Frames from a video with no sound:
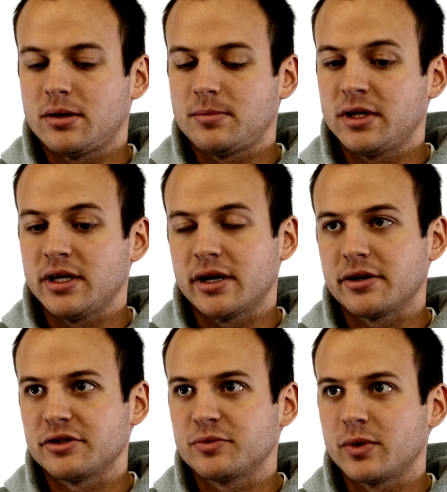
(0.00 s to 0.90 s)
in
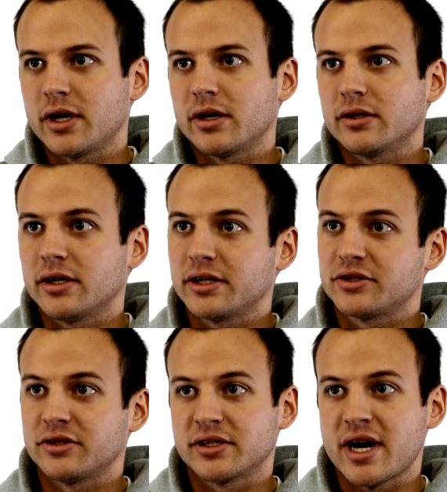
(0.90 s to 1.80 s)
areas where like
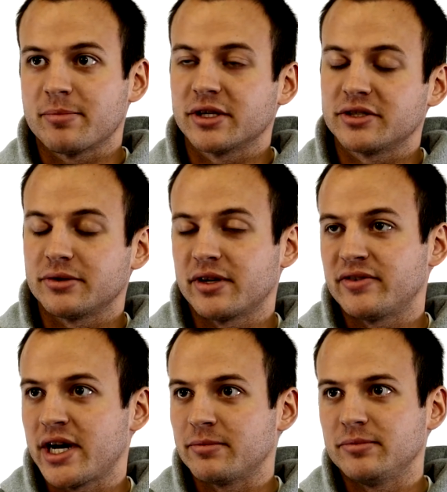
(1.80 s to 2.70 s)
certain topics don't have
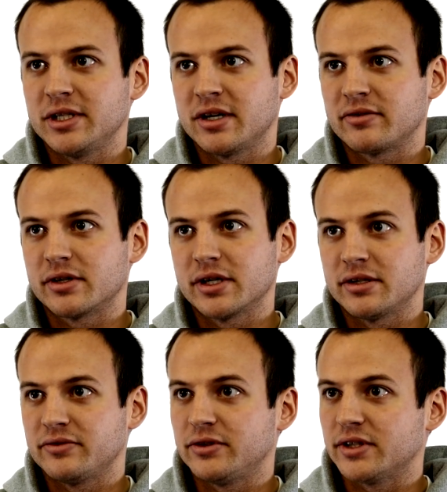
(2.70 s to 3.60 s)
time to be covered in
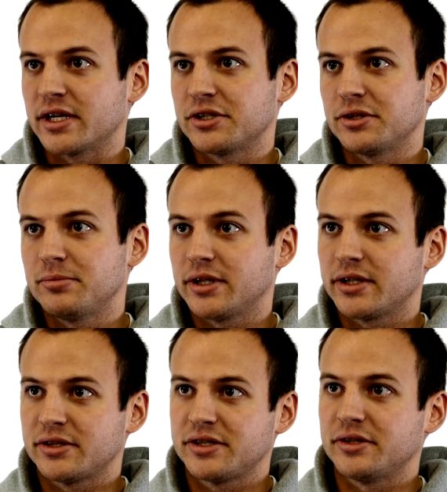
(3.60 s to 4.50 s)
the full lecture, but
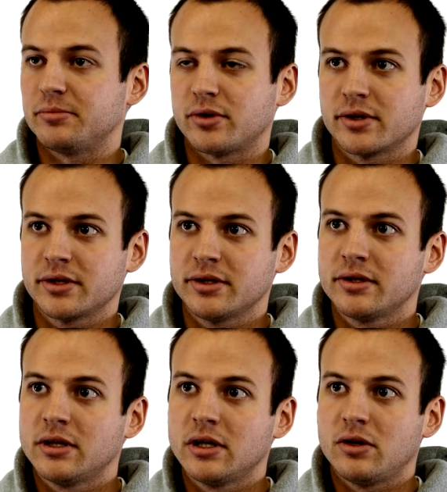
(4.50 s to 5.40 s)
they're still important,
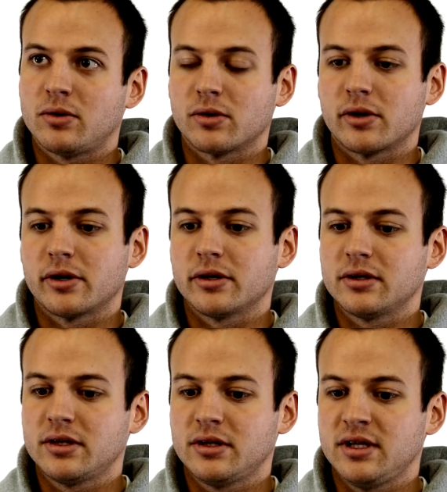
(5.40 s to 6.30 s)
or
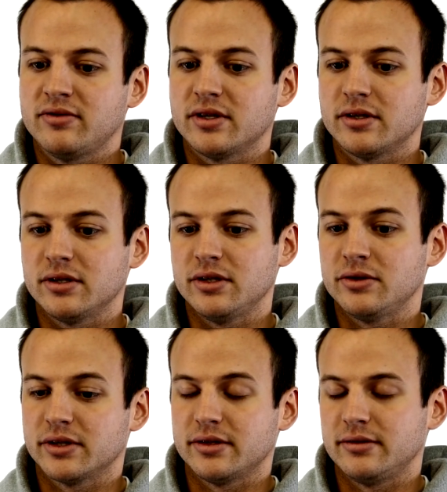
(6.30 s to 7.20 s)
even you
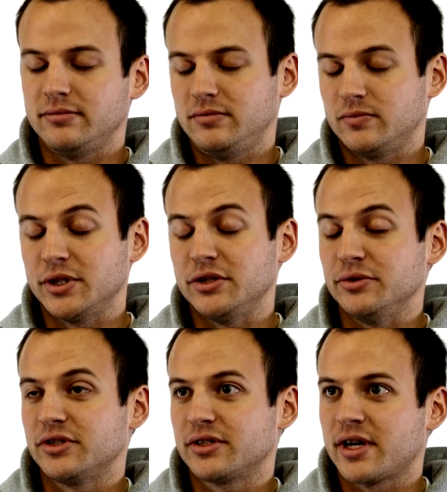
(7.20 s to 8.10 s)
could
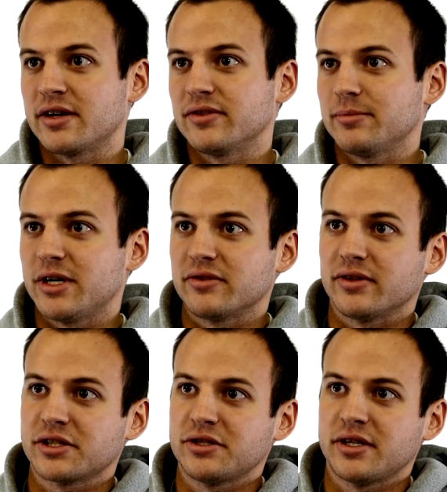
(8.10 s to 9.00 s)
reduce kind of the amount of
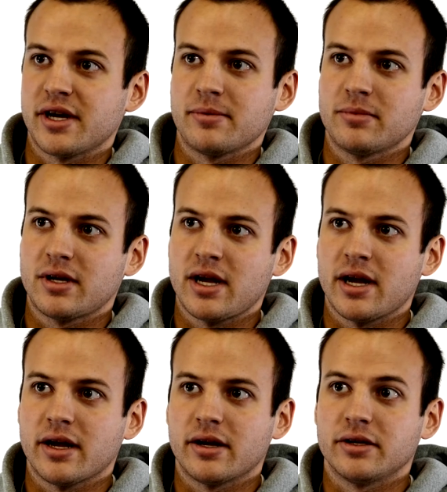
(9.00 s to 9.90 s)
lecture time
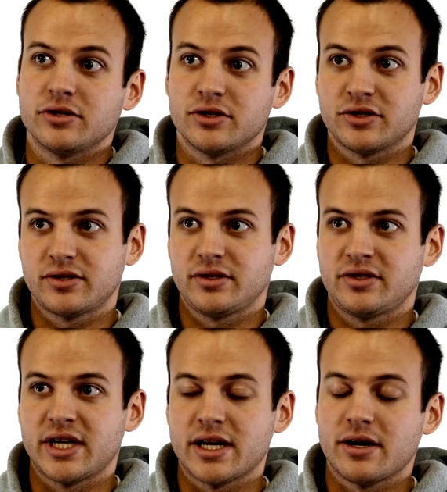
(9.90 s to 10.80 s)
and just
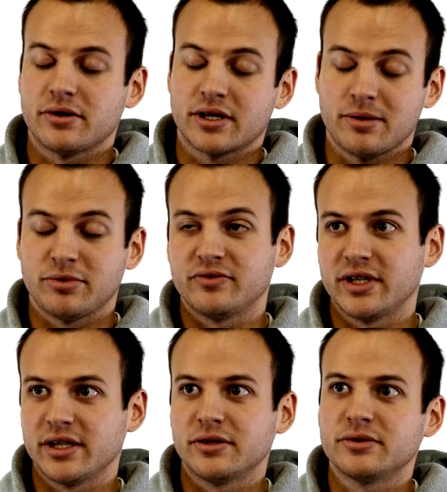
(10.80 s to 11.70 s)
send out a couple
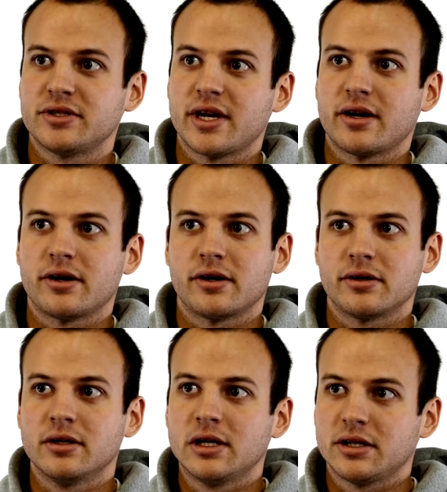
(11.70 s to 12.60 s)
videos that are
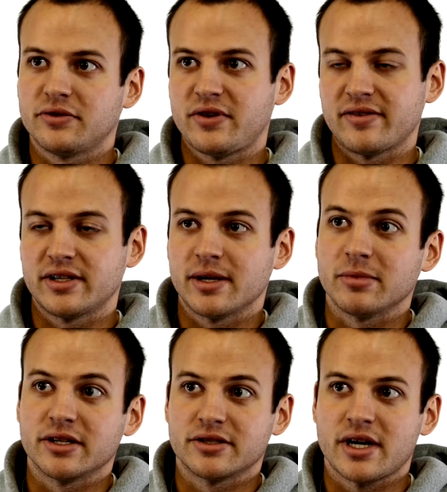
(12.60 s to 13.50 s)
5 to 10
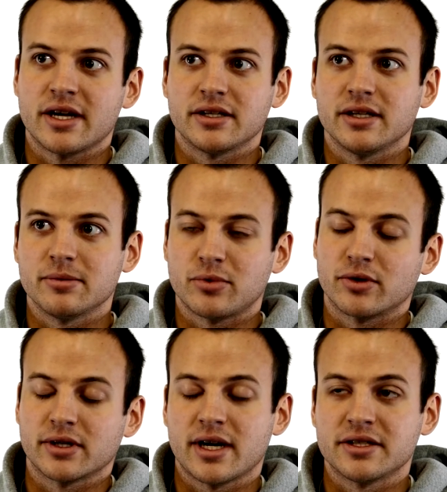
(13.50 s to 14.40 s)
minutes on the
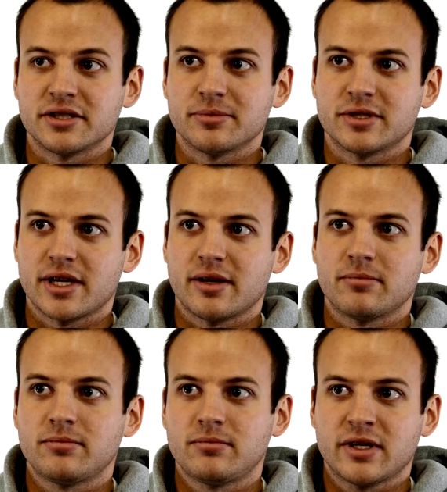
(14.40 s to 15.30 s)
important concepts that
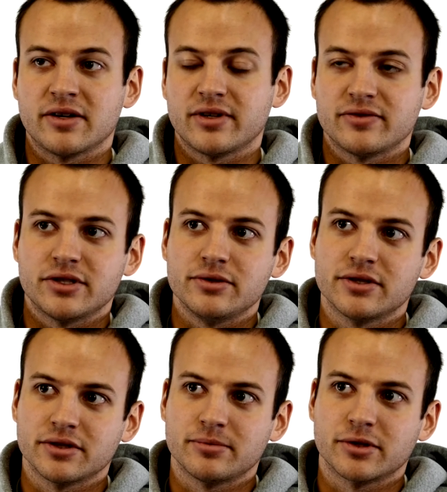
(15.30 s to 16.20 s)
kind of give
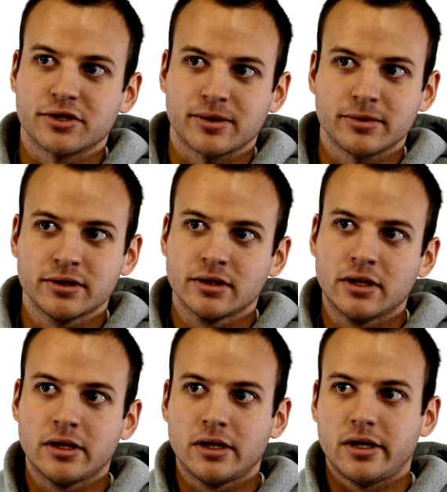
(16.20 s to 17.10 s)
students a little more trouble.
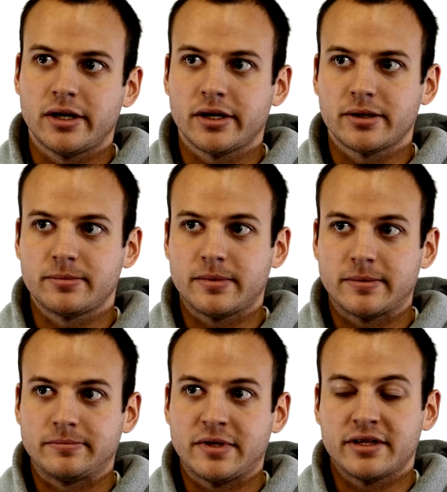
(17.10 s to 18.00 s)

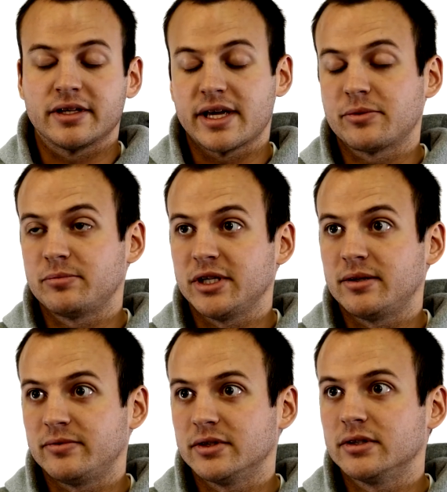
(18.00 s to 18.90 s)
I think that would be
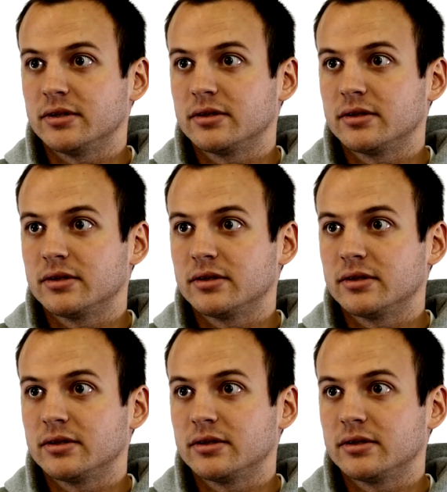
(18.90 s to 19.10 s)
helpful.